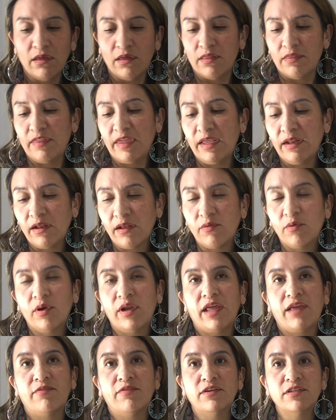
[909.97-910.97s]
Then when
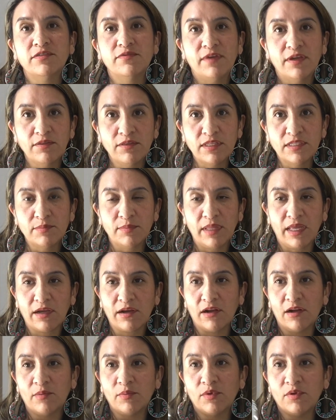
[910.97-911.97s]
I first found these
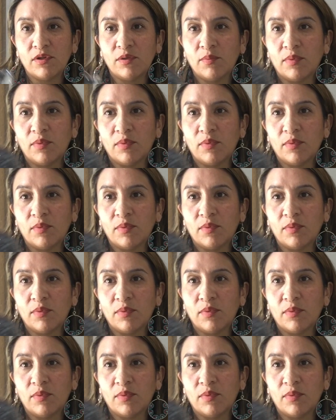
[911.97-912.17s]
Blackheart Beauty